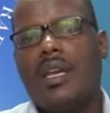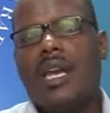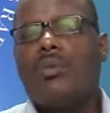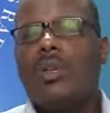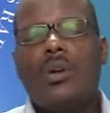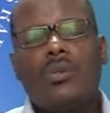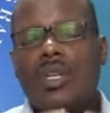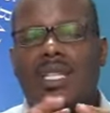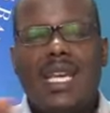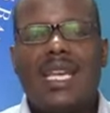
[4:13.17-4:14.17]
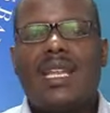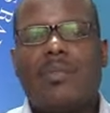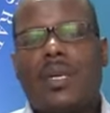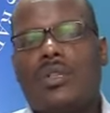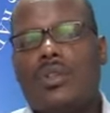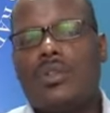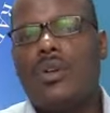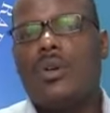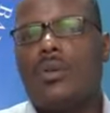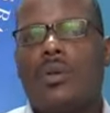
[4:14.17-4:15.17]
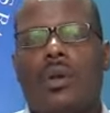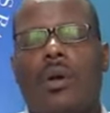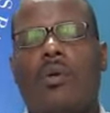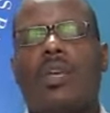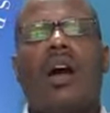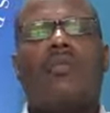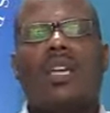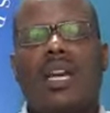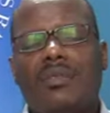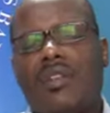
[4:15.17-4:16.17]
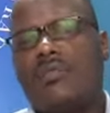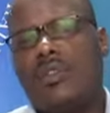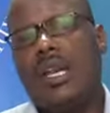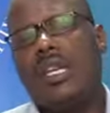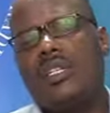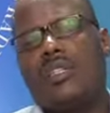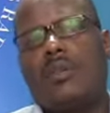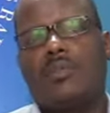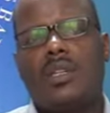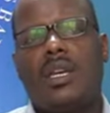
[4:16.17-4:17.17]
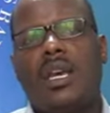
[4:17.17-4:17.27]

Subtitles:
And we don't want any other person to know. Or we are having unfaithful relationships.